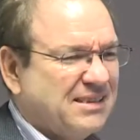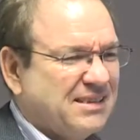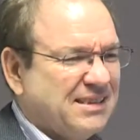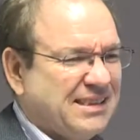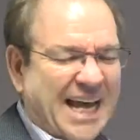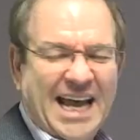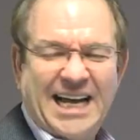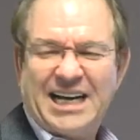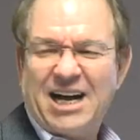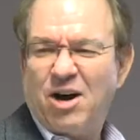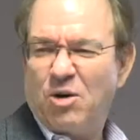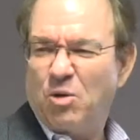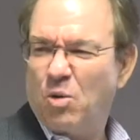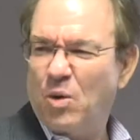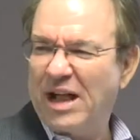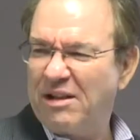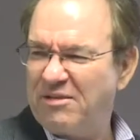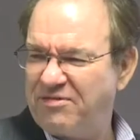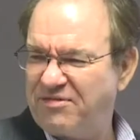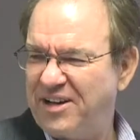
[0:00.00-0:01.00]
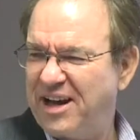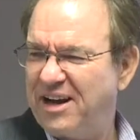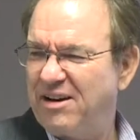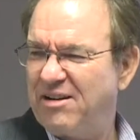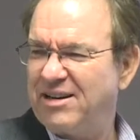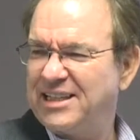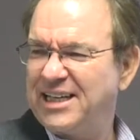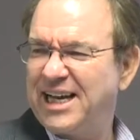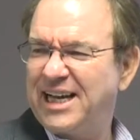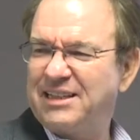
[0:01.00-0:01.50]
take our
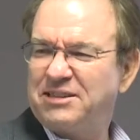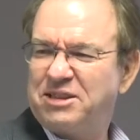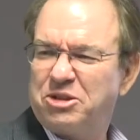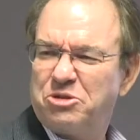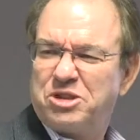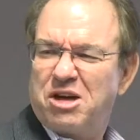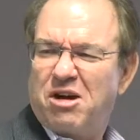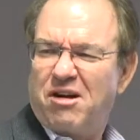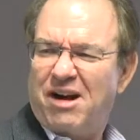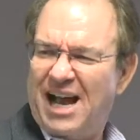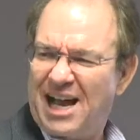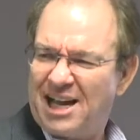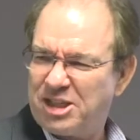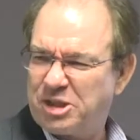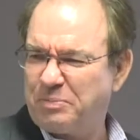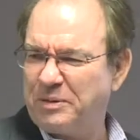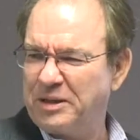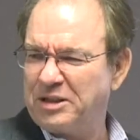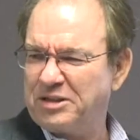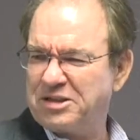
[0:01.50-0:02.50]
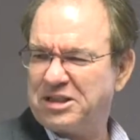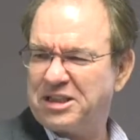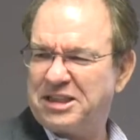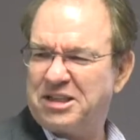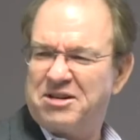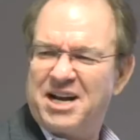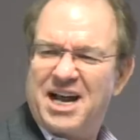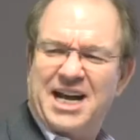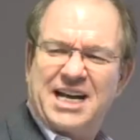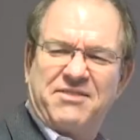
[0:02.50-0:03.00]
welfare and they use our hospitals and
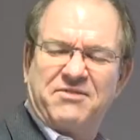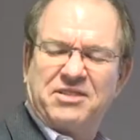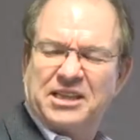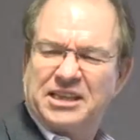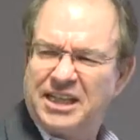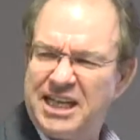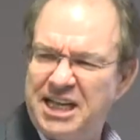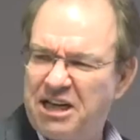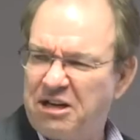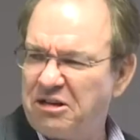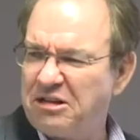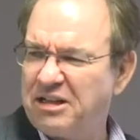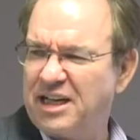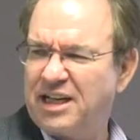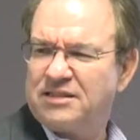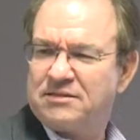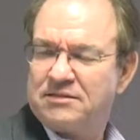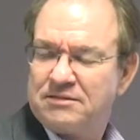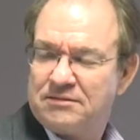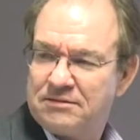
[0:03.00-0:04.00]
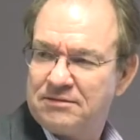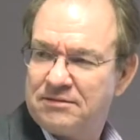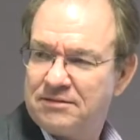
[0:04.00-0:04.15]
they're not even legal and...